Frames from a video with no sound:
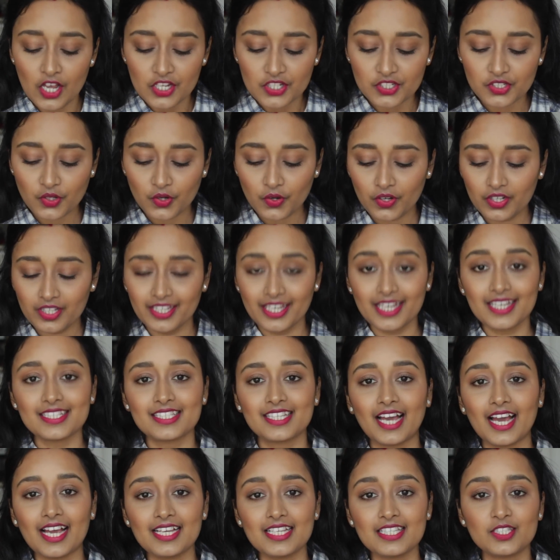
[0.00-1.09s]
So yes
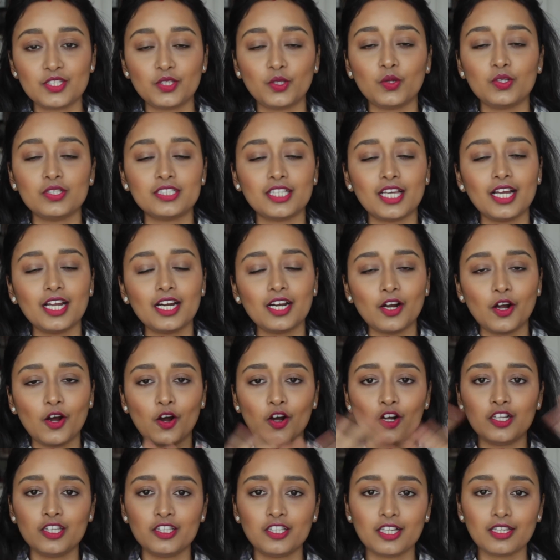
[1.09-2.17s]
guys, those are
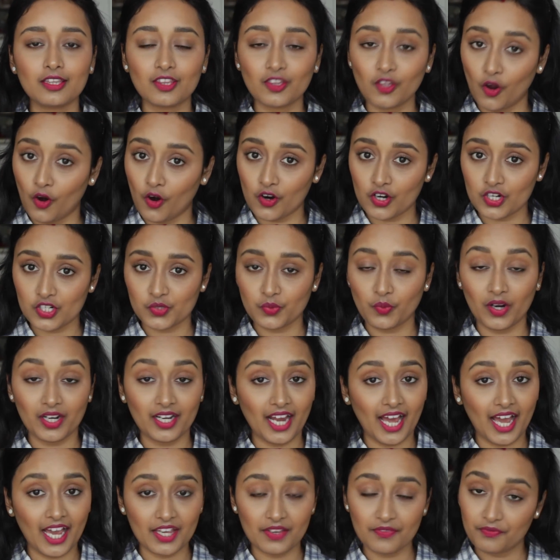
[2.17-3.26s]
all the thoughts what
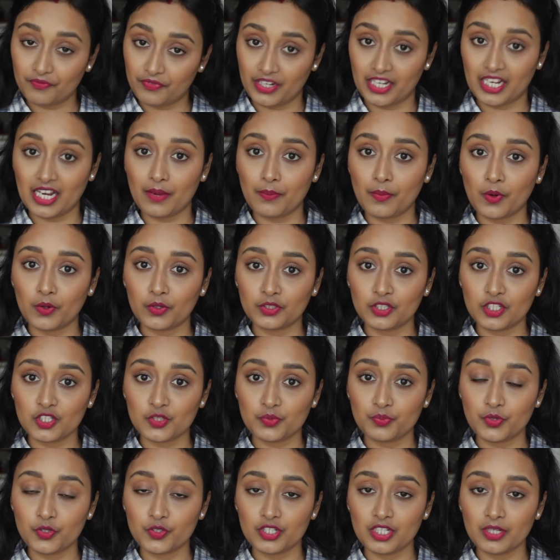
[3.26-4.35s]
I feel about this
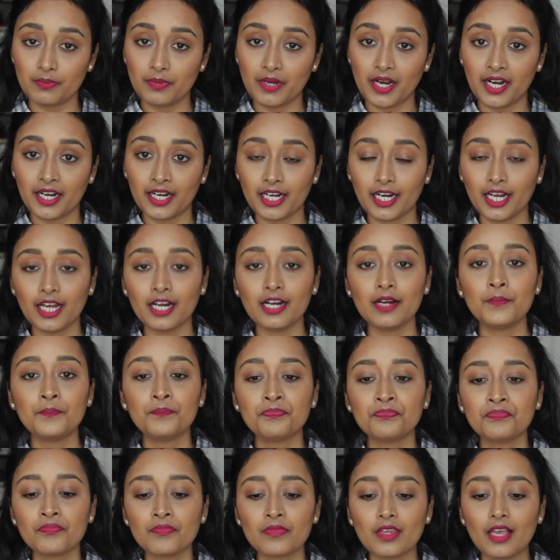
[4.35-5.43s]
beauty blender.
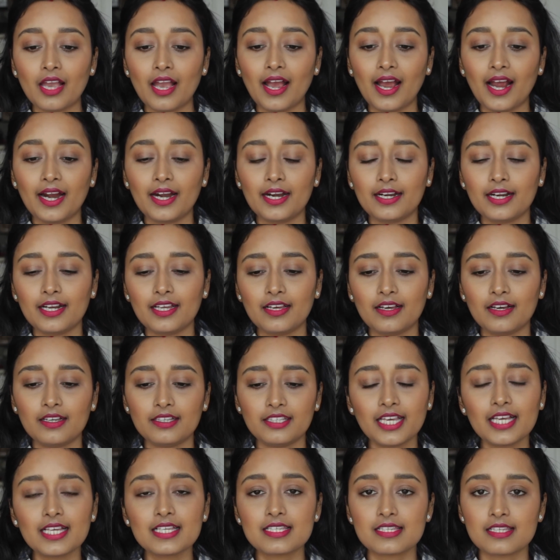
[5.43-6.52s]
And
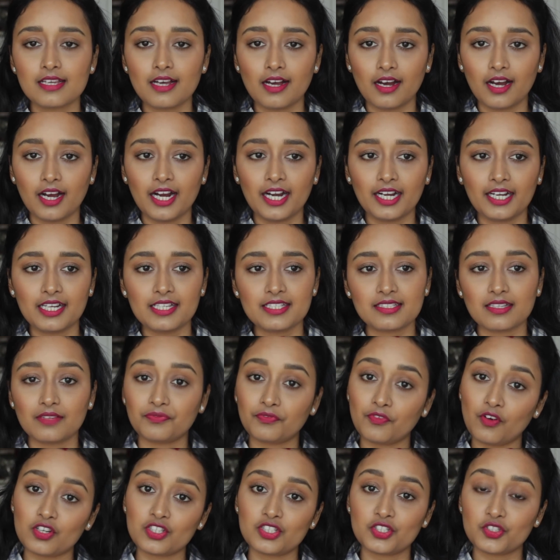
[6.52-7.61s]
yes, it is of
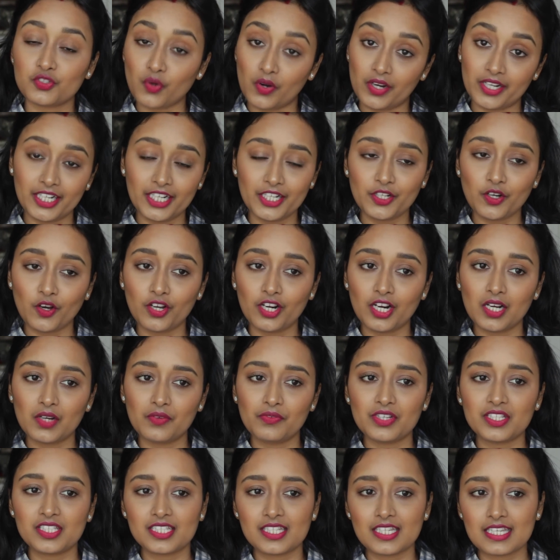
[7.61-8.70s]
course $20,
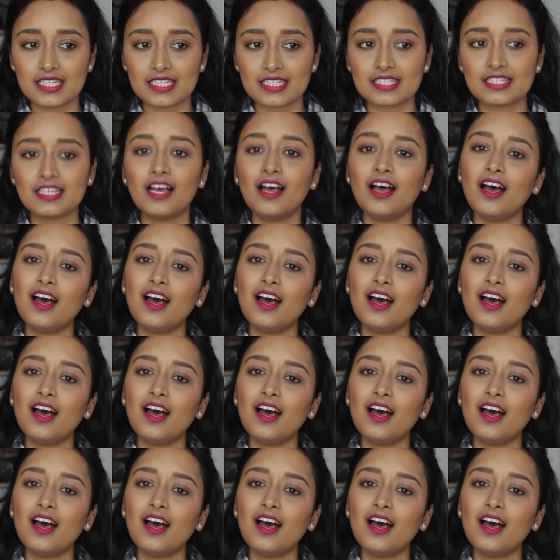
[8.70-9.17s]
which is